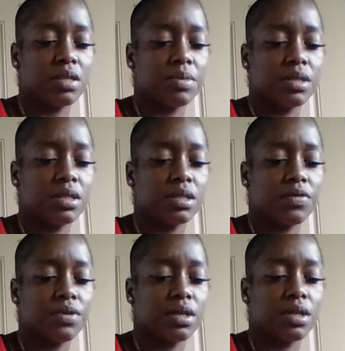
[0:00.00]
could be
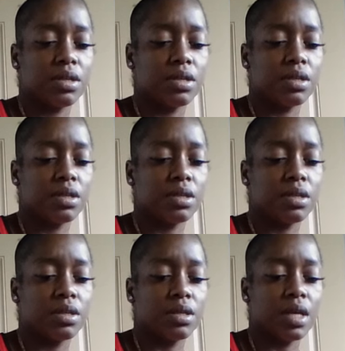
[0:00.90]
significant,
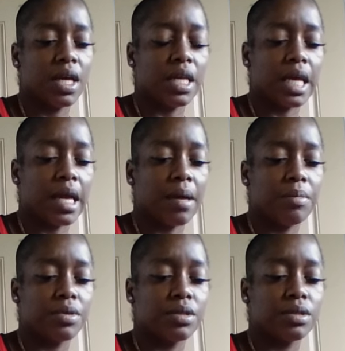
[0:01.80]
and
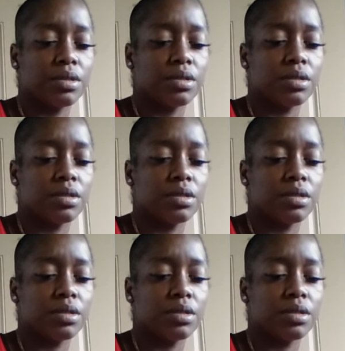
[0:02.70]
Amber.